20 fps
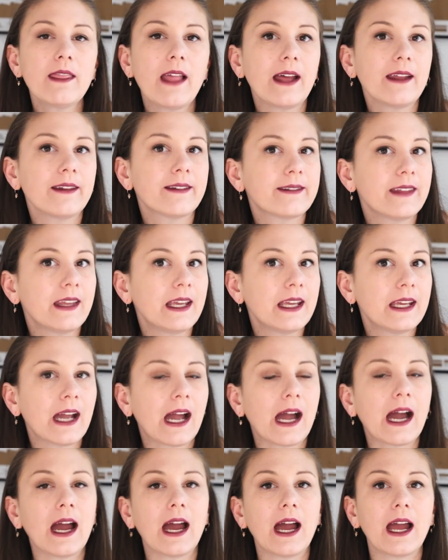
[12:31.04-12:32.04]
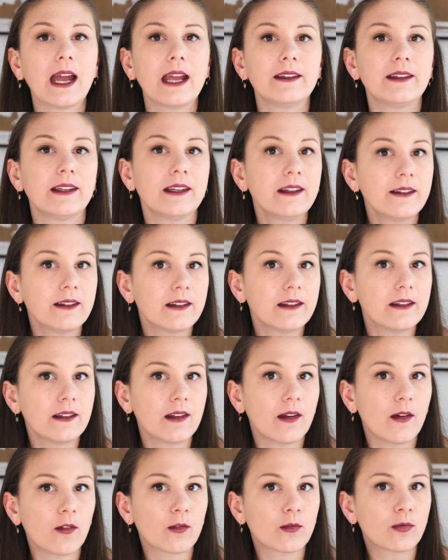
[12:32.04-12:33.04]
last thing I didn't
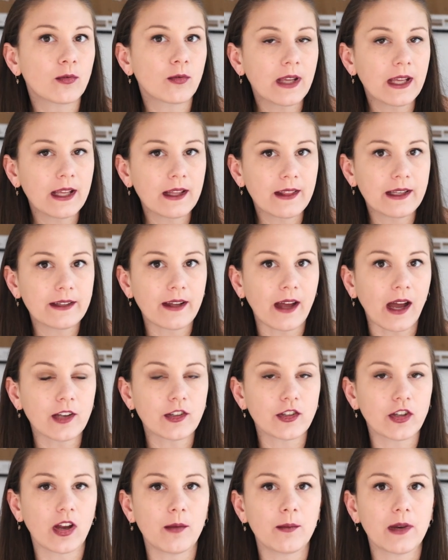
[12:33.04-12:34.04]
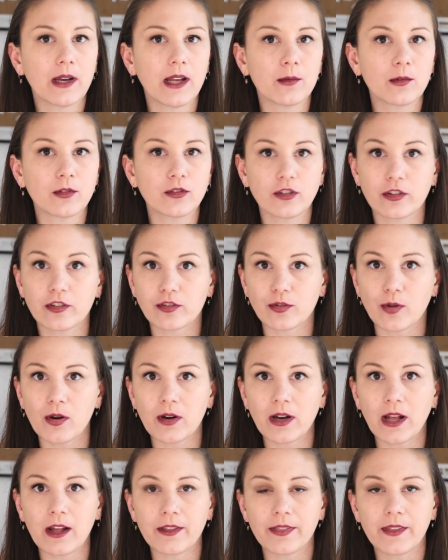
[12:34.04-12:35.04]
really touch on, but I will just throw it
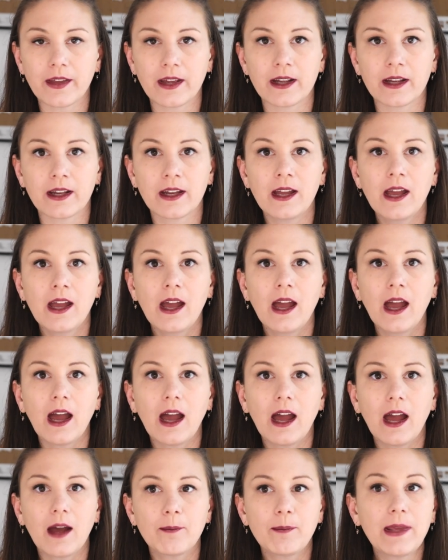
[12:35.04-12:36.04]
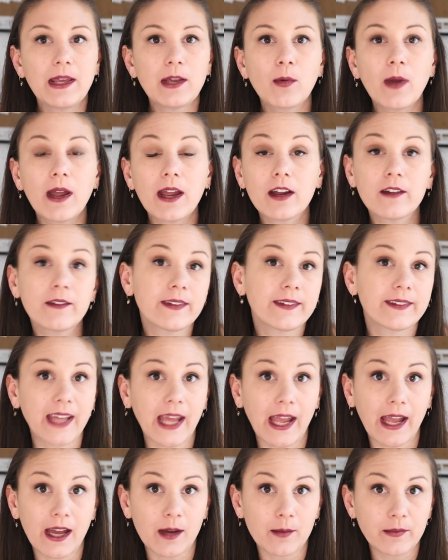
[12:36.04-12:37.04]
out there. Beware of
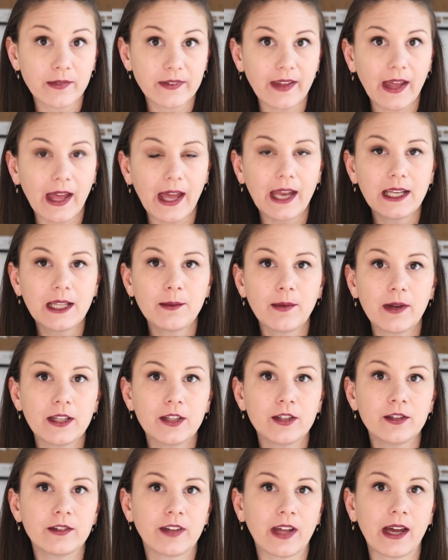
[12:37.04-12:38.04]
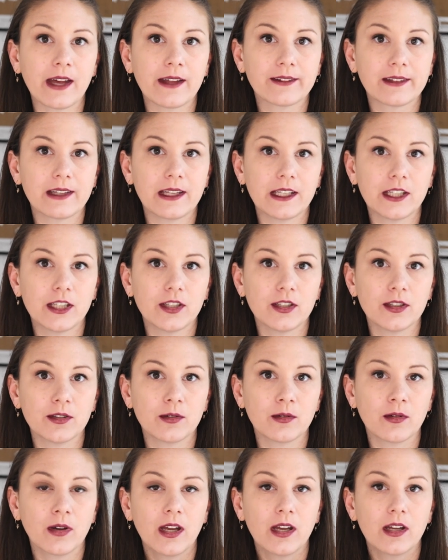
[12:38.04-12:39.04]
scams. Anybody who's asking
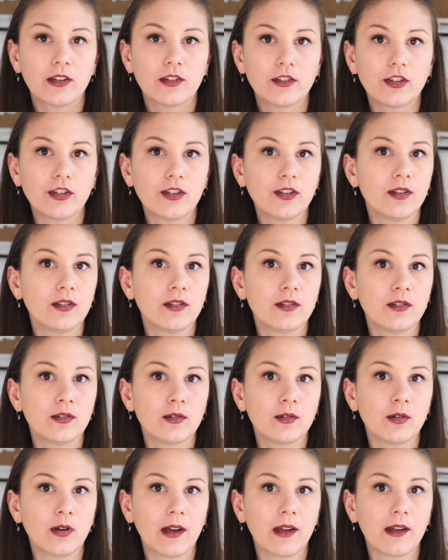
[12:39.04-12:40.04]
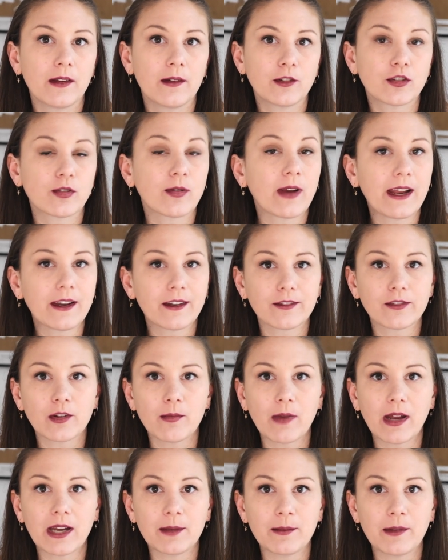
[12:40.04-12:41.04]
you to transfer
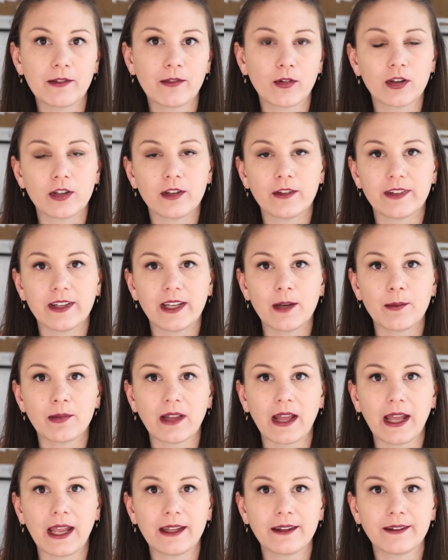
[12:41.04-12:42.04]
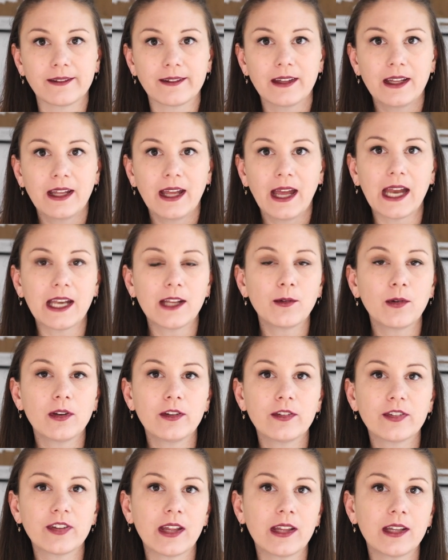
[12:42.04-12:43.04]
money before you've seen a place, anyone
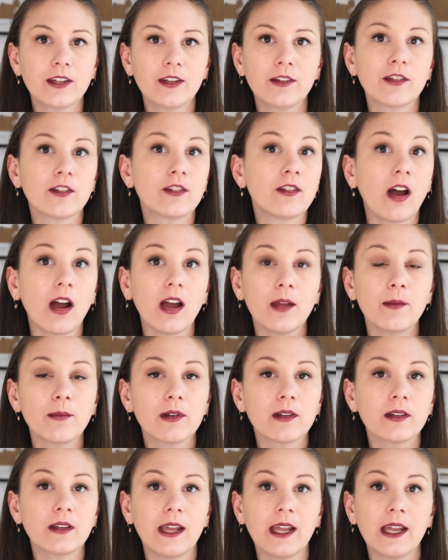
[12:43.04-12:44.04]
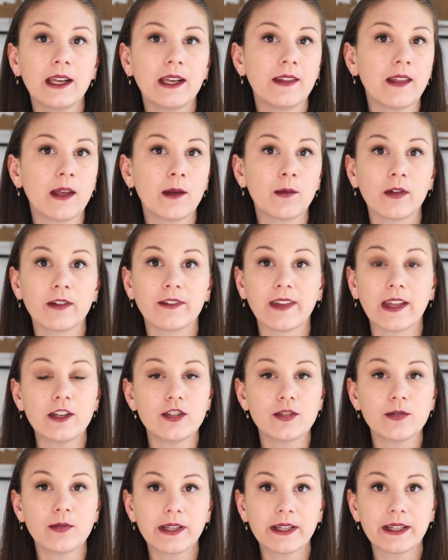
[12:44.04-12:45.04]
who's telling you they're not in Berlin and they will send
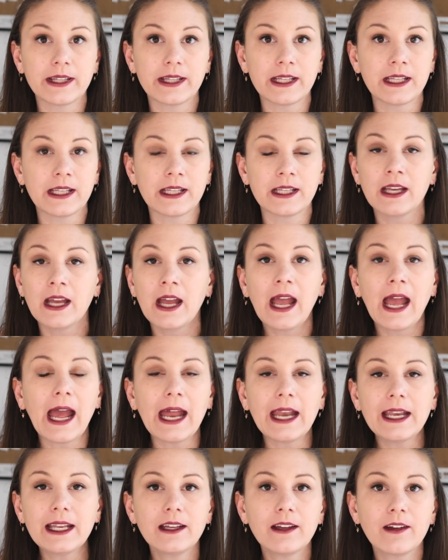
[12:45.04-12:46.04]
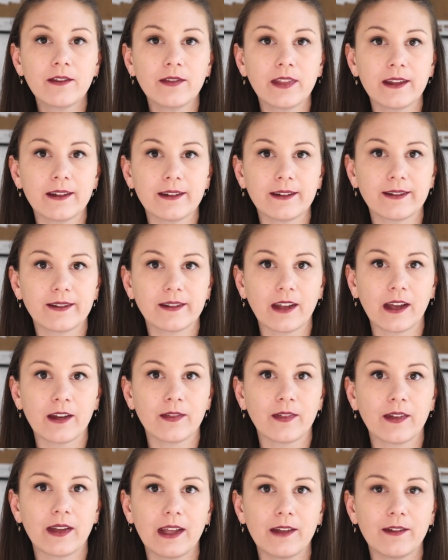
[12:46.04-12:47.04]
you a key, any of this
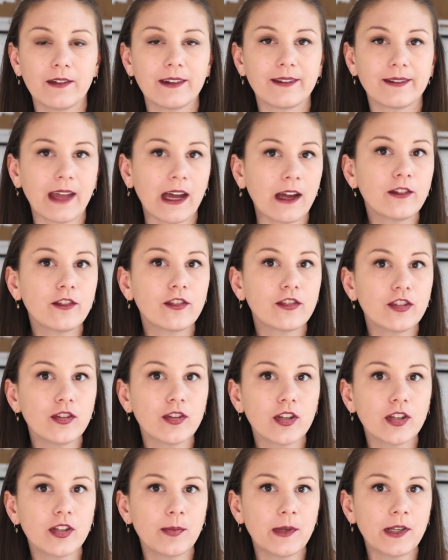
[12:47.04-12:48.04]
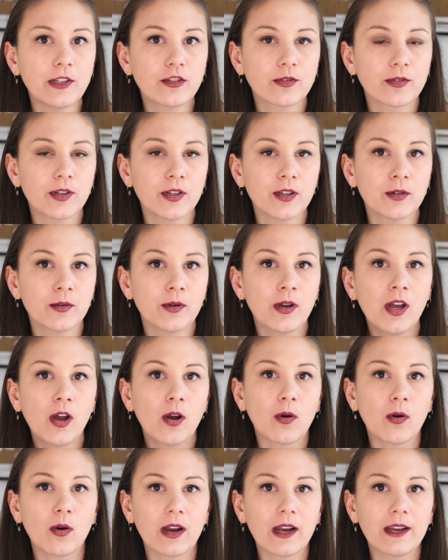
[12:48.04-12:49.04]
stuff, if it sounds too good to be true,
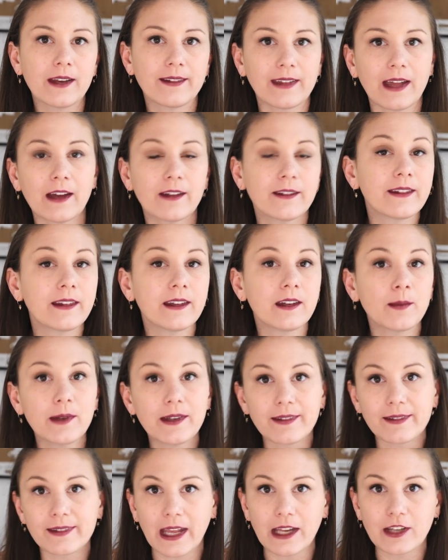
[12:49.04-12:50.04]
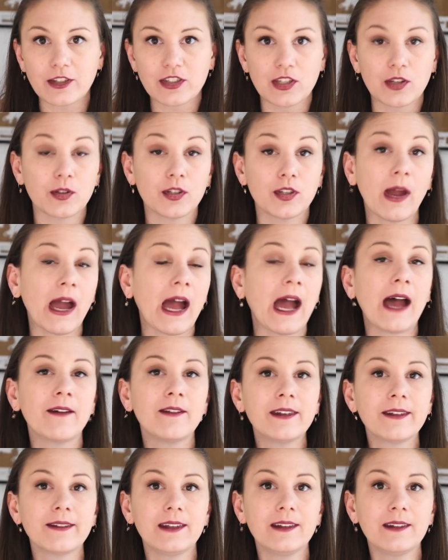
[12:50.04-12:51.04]
or it sounds a little bit sketchy, or you
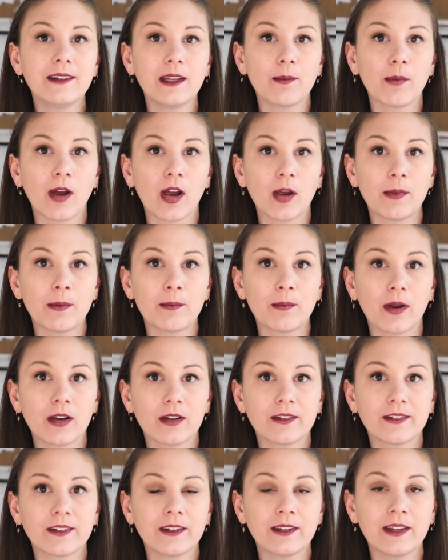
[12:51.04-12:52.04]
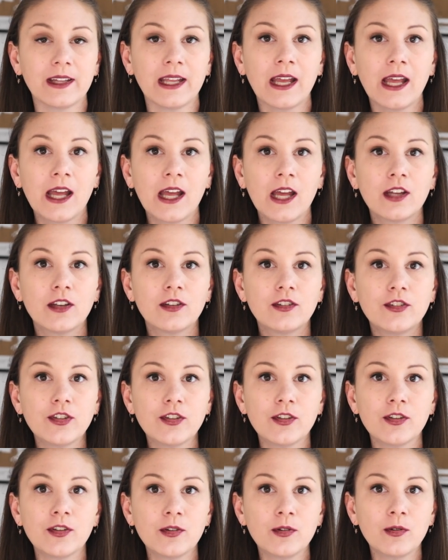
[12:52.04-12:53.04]
haven't seen the apartment personally,
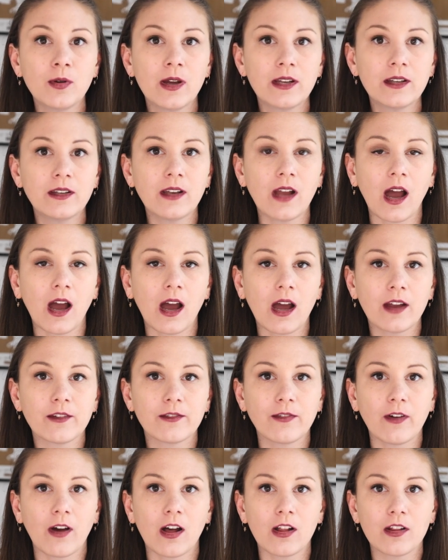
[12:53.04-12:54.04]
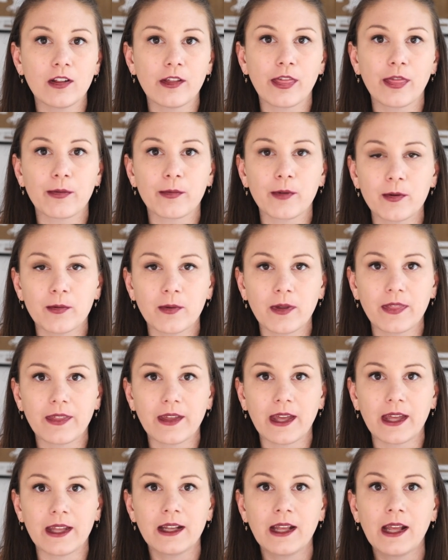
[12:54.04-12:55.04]
do not follow through with
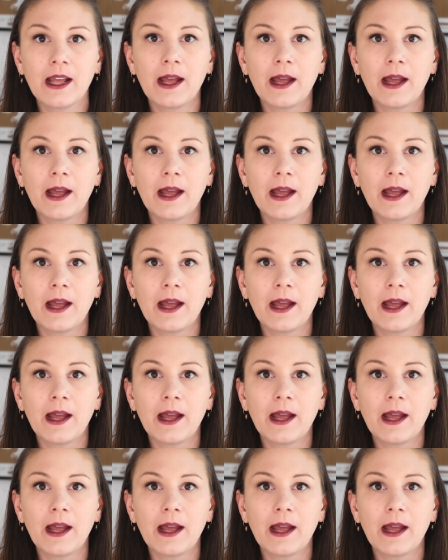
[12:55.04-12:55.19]
it.